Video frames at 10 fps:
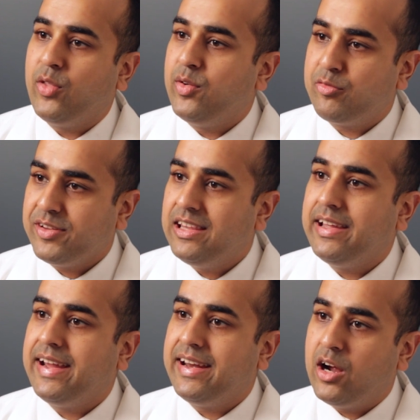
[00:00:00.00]
they're
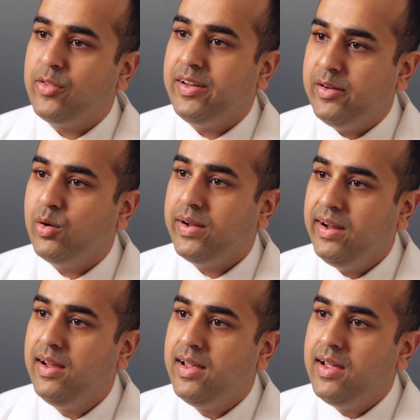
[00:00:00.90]
feeling and how they're
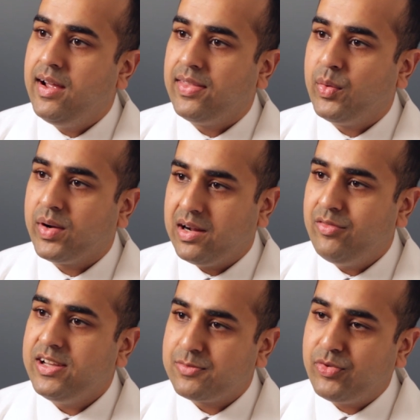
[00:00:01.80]
doing. The
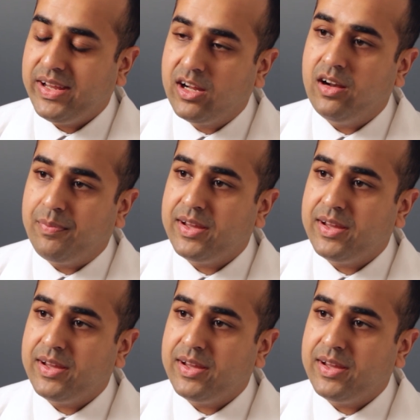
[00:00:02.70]
recovery is pretty good.